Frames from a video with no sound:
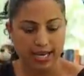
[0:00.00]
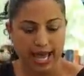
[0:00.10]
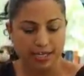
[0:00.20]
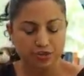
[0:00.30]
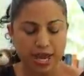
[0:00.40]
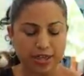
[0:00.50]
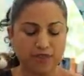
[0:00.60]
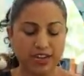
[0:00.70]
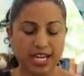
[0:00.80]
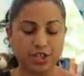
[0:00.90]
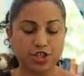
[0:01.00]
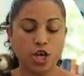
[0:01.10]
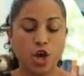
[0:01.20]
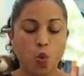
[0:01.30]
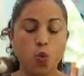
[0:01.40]
An extra eighth of an inch
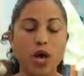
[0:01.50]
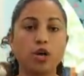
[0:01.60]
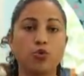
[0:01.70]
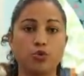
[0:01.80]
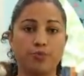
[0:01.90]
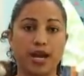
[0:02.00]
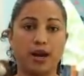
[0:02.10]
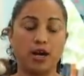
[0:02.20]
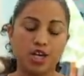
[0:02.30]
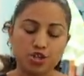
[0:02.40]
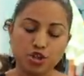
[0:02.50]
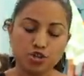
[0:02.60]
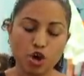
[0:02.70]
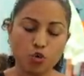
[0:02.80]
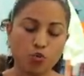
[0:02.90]
wiggle room there so
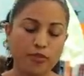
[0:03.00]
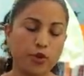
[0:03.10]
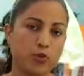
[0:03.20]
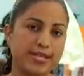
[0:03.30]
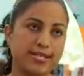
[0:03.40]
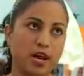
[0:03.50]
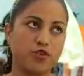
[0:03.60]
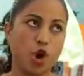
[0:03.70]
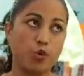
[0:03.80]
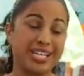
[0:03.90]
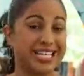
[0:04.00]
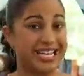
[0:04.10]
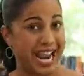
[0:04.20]
you don't run the risk of going